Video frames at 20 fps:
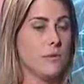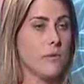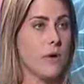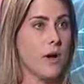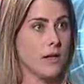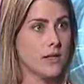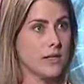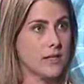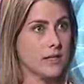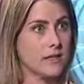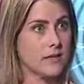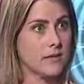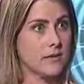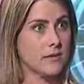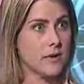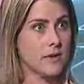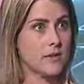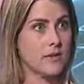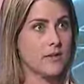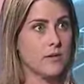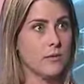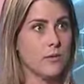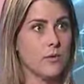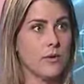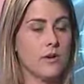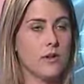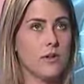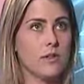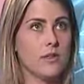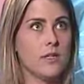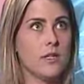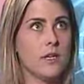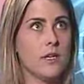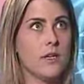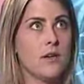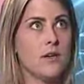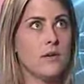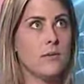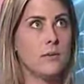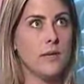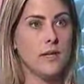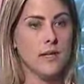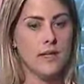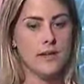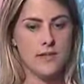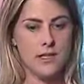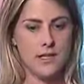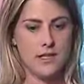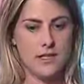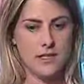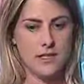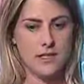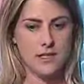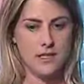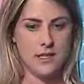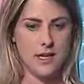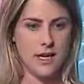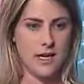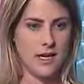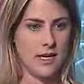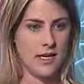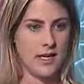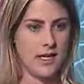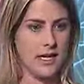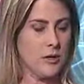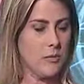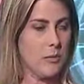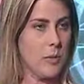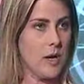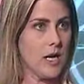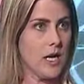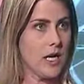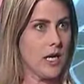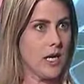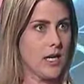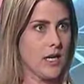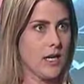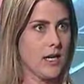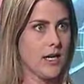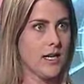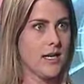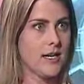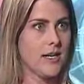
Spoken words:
from the politics of the rest of the world. We live in this kind of incubated